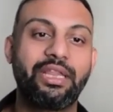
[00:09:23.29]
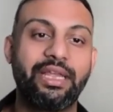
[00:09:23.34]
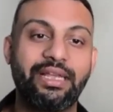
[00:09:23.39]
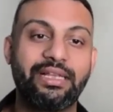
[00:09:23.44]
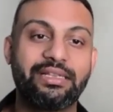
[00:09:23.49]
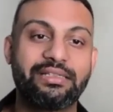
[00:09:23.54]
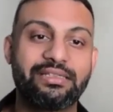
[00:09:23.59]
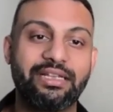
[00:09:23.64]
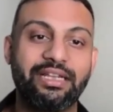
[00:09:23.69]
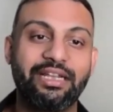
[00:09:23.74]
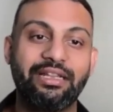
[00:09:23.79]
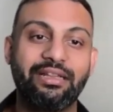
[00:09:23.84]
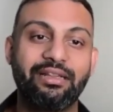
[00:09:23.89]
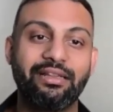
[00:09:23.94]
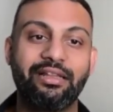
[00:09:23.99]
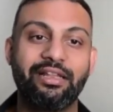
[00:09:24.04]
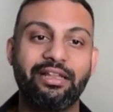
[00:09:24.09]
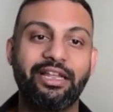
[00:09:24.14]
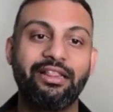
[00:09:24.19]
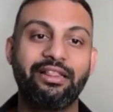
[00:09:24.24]
things
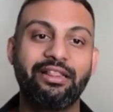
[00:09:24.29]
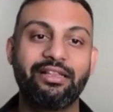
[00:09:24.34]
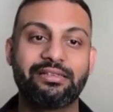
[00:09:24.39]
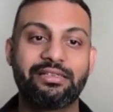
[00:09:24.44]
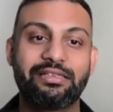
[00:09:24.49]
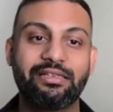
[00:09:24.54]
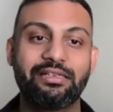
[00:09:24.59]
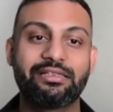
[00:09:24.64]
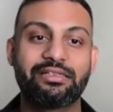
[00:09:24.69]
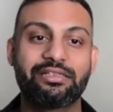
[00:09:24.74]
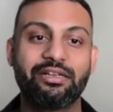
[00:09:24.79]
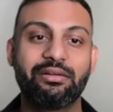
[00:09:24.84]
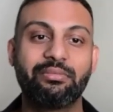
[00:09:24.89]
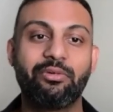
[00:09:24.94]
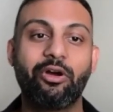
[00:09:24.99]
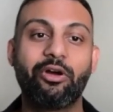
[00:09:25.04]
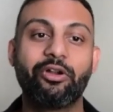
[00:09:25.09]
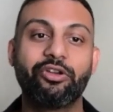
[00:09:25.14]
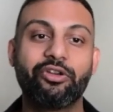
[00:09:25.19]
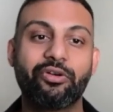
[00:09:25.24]
in the
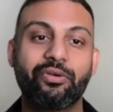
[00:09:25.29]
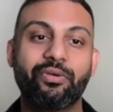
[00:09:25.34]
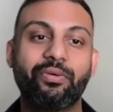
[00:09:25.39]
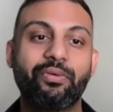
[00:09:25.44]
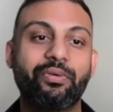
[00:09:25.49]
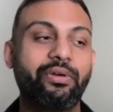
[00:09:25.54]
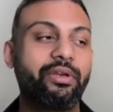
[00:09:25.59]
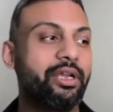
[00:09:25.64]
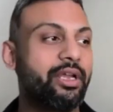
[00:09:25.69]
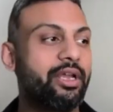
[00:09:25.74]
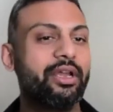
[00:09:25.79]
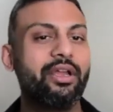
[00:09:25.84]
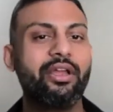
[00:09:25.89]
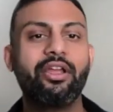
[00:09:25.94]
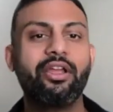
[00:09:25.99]
system on your own.